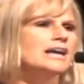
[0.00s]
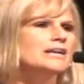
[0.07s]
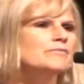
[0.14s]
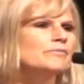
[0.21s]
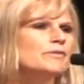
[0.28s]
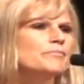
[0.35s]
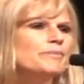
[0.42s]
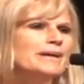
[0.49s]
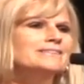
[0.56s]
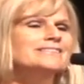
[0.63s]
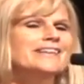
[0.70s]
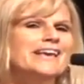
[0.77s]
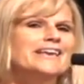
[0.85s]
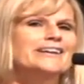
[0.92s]
I am the
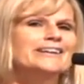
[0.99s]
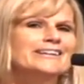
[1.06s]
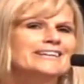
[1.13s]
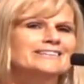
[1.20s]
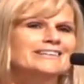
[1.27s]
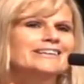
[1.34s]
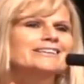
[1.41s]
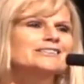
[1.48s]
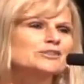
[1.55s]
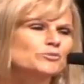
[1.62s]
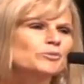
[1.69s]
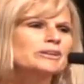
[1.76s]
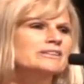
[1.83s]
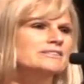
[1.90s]
best candidate
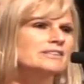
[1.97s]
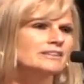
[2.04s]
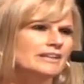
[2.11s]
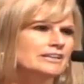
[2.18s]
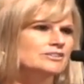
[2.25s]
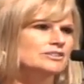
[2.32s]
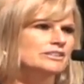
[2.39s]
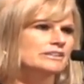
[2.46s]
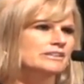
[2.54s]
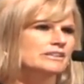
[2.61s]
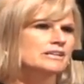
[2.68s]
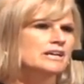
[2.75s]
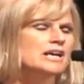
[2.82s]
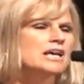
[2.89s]
to win this
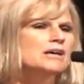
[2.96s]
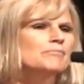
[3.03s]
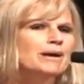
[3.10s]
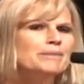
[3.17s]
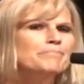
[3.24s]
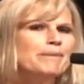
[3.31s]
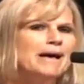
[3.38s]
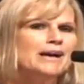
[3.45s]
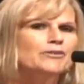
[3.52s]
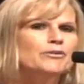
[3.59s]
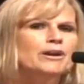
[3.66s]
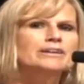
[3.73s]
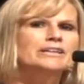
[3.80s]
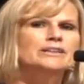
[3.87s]
election. My
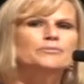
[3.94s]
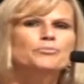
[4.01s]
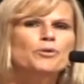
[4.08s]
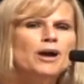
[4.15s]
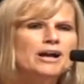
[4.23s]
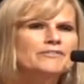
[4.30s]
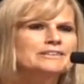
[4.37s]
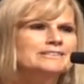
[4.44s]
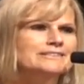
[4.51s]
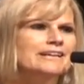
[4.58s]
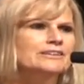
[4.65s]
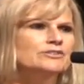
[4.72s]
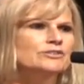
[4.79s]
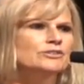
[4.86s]
background in the private
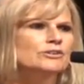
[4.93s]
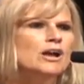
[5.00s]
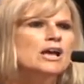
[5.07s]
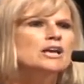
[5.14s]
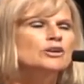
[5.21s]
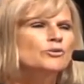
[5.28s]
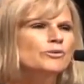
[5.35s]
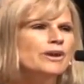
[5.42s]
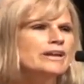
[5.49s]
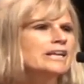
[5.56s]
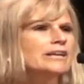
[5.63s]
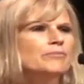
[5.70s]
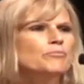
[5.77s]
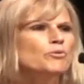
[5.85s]
sector,
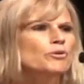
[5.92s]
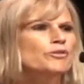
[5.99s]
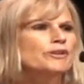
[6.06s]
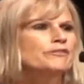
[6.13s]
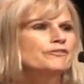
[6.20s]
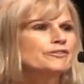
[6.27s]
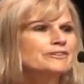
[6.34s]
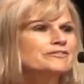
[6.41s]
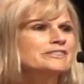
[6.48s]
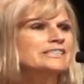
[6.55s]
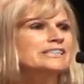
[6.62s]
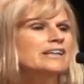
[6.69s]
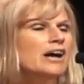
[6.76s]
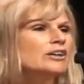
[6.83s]
creating more than
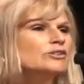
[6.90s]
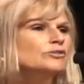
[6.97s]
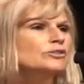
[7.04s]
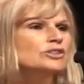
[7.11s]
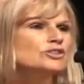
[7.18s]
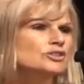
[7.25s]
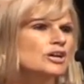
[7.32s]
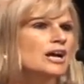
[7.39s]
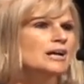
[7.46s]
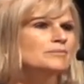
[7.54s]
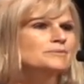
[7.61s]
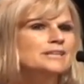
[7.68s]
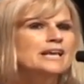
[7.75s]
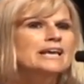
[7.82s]
1,500
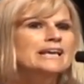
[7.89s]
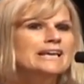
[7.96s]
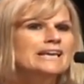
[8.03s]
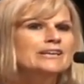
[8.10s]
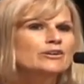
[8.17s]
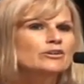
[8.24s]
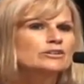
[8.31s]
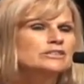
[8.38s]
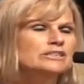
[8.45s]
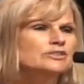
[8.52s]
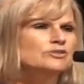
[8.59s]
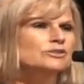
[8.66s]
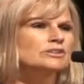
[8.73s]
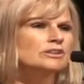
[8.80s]
jobs in our
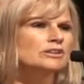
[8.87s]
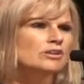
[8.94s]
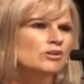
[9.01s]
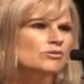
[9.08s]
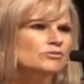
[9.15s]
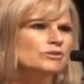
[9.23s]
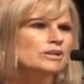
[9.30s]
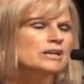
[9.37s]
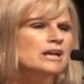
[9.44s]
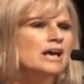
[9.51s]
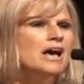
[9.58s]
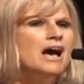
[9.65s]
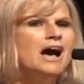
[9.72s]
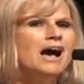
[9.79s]
district alone,
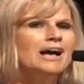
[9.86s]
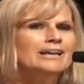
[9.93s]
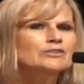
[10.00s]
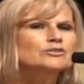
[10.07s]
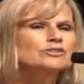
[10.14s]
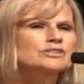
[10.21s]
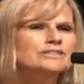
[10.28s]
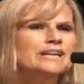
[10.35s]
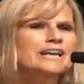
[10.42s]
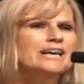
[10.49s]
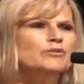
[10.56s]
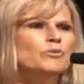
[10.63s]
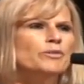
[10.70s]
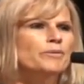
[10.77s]
I
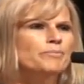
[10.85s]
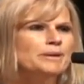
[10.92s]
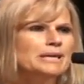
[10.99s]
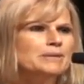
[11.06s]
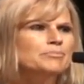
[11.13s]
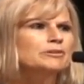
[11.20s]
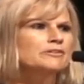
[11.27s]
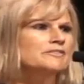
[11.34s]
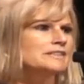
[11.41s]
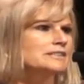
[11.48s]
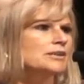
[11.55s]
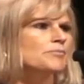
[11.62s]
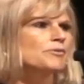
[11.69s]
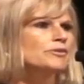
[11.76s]
understand what the people of
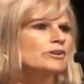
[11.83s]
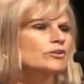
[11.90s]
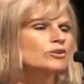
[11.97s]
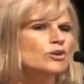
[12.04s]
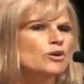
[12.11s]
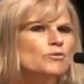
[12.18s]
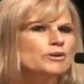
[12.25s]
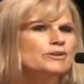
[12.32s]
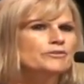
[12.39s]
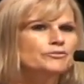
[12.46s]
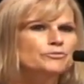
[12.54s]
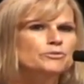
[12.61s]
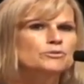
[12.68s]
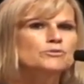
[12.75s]
this community are going
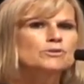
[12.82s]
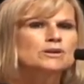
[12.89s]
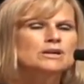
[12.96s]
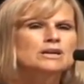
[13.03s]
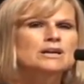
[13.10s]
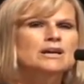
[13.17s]
through.